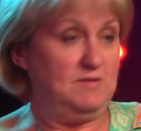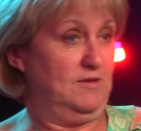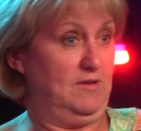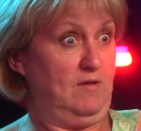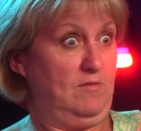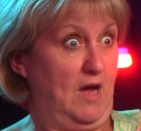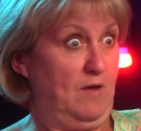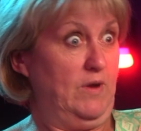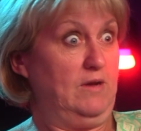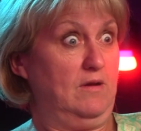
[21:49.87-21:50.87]

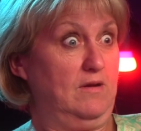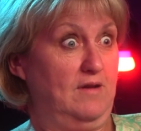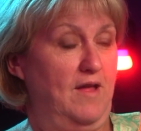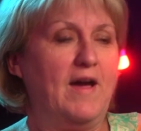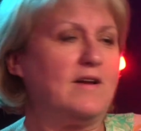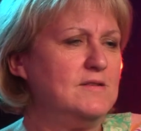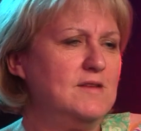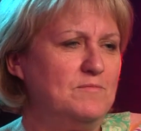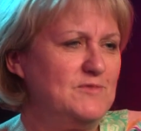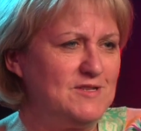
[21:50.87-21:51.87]
like went like that because
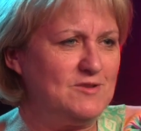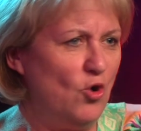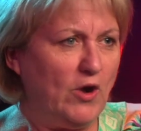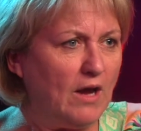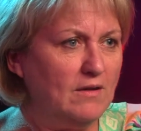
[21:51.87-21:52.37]
I'm just talking.